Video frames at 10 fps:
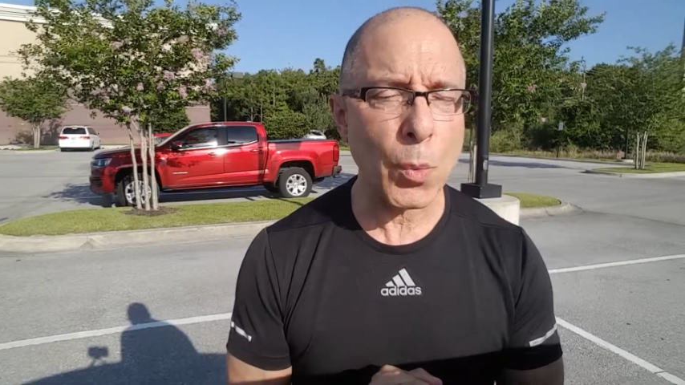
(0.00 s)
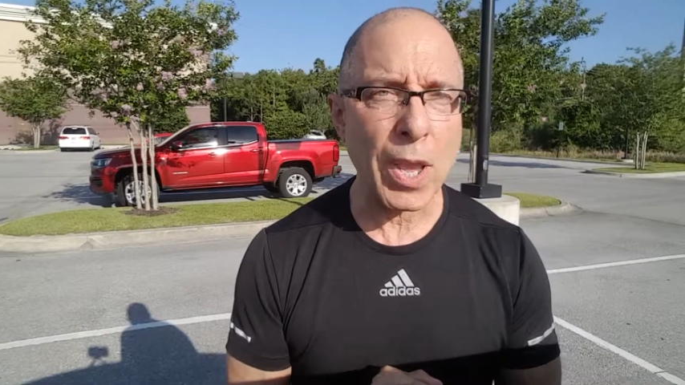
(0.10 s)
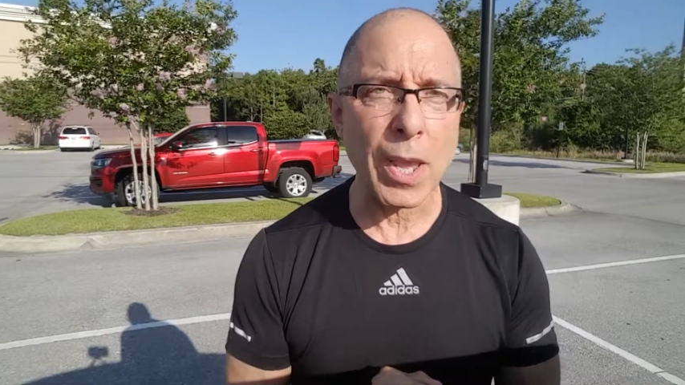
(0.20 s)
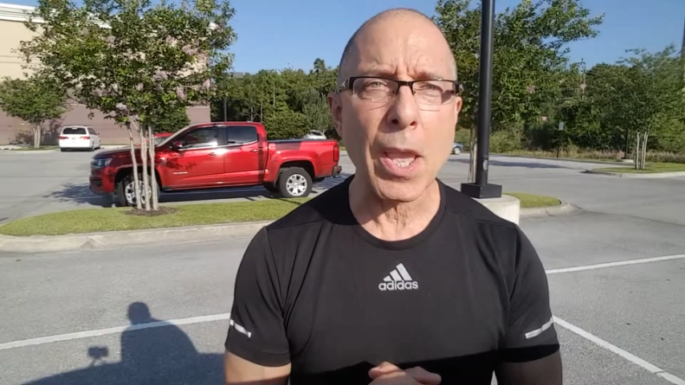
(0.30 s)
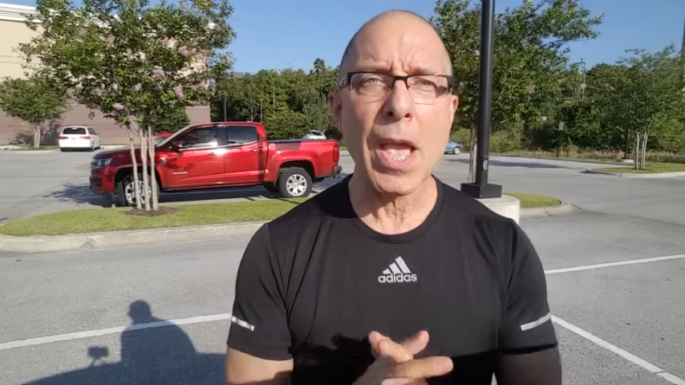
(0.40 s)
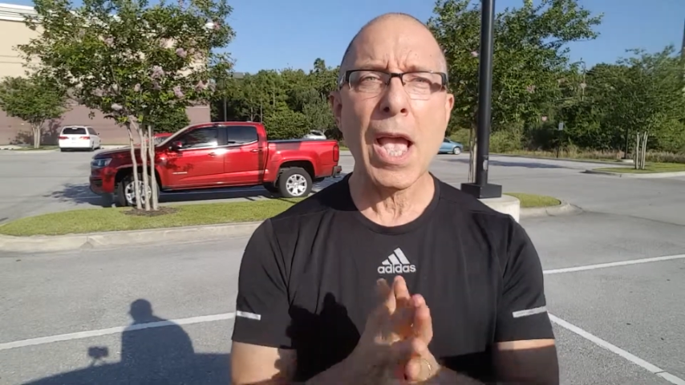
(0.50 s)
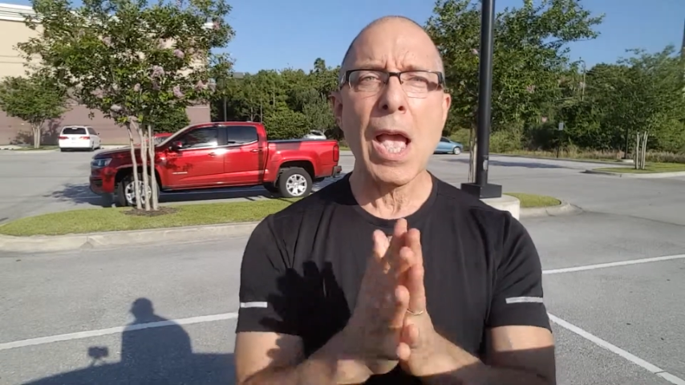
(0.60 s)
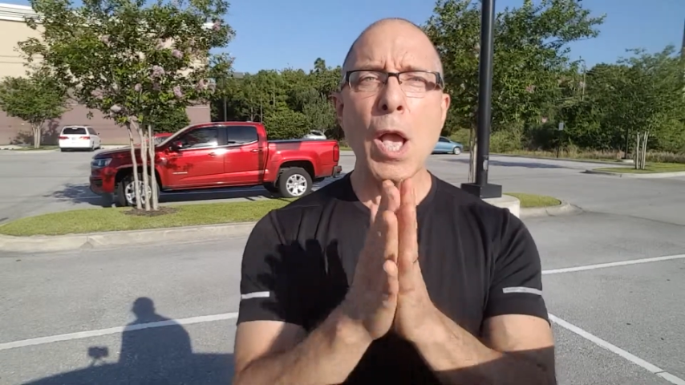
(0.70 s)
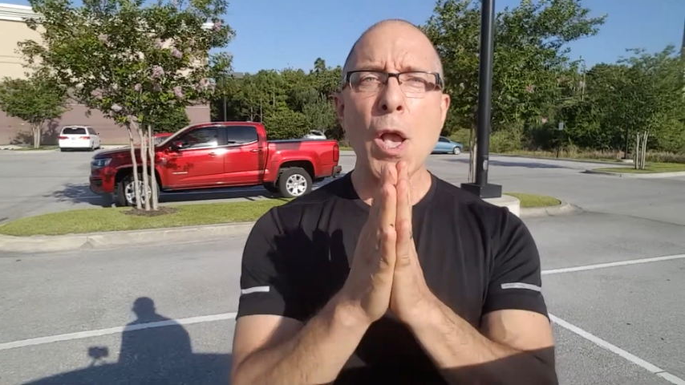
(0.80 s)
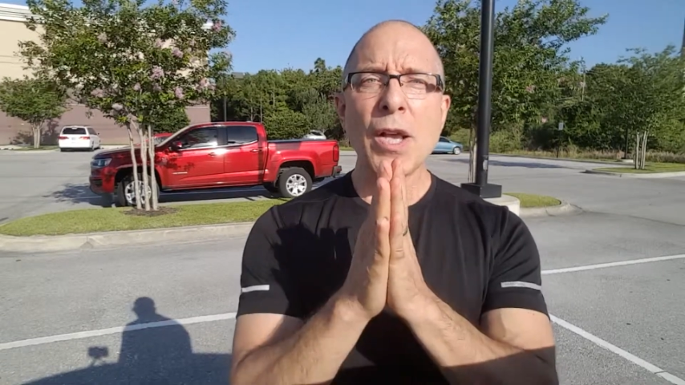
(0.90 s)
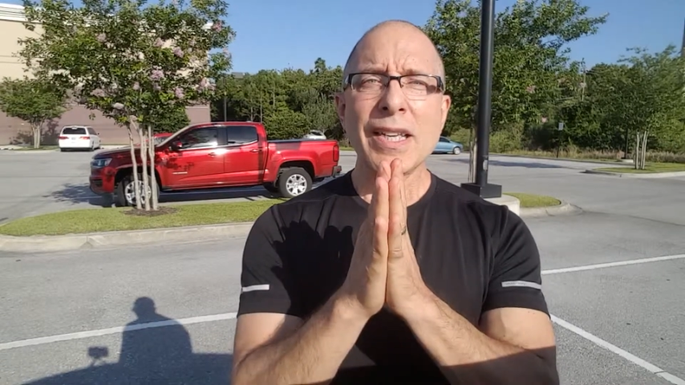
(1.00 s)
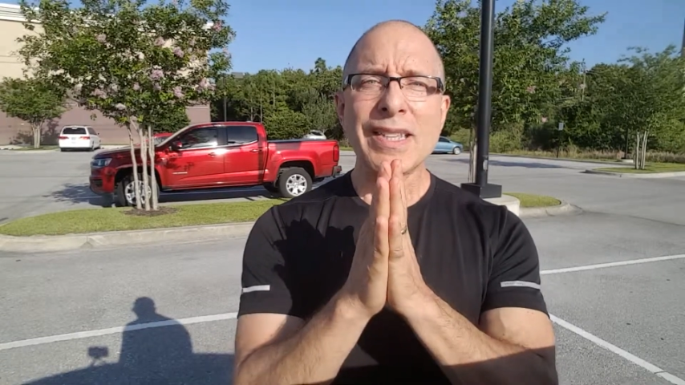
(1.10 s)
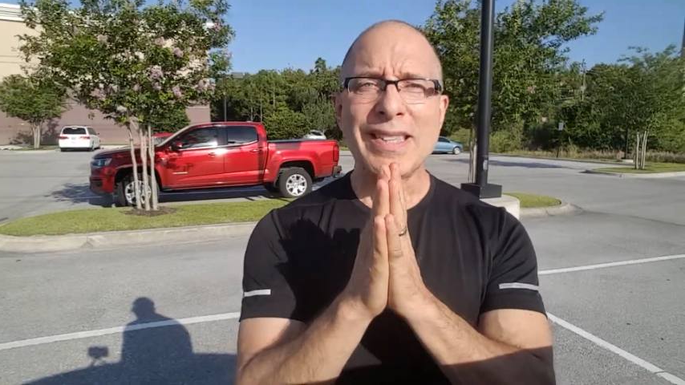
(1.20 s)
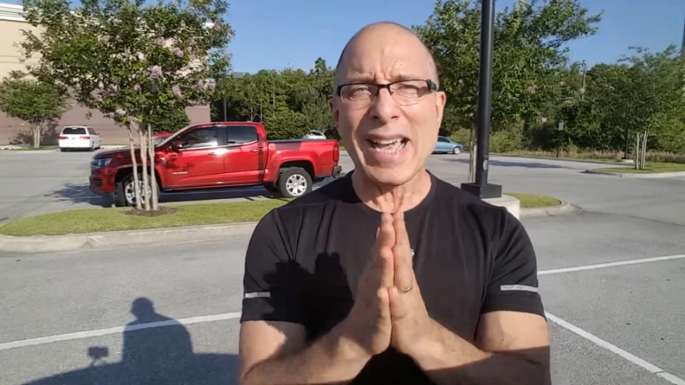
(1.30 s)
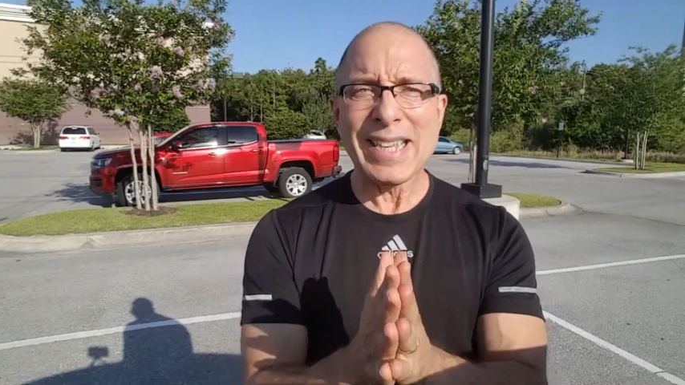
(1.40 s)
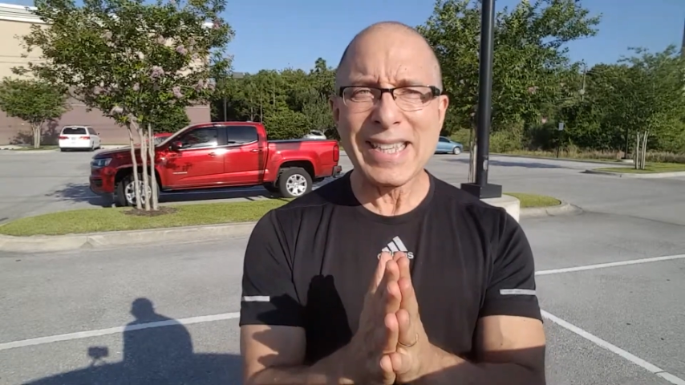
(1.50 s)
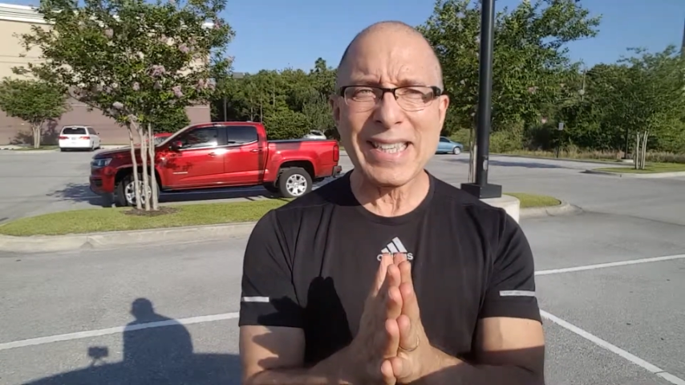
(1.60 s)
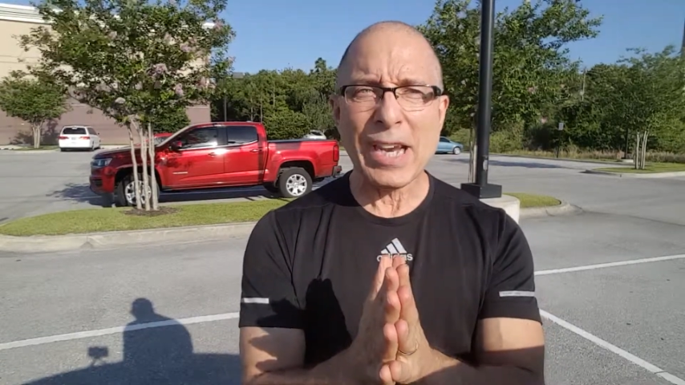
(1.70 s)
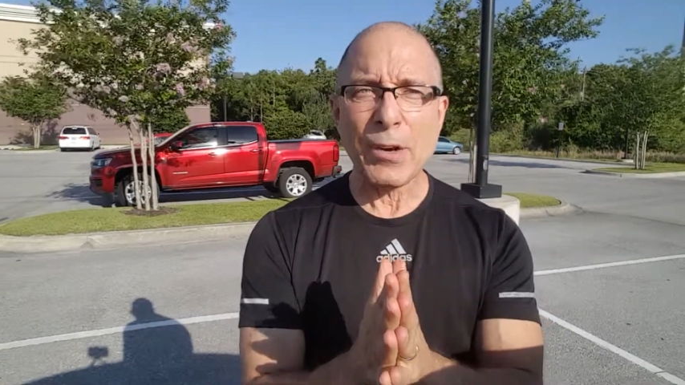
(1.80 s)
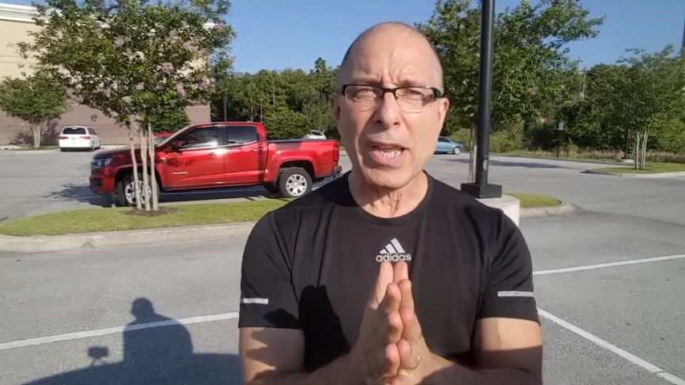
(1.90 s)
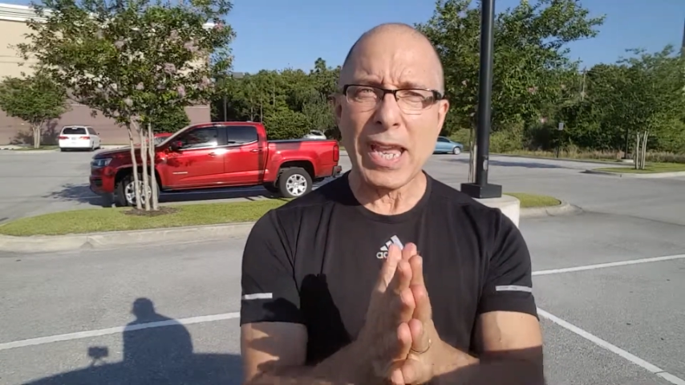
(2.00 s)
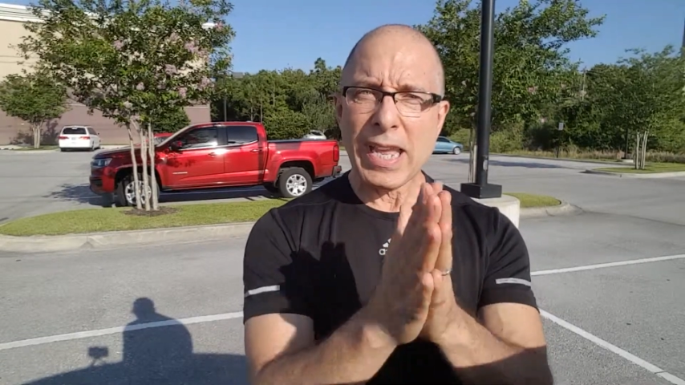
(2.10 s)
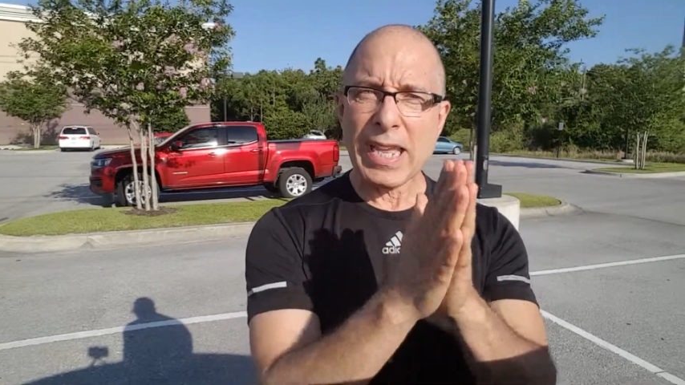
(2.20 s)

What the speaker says: way. Sedentary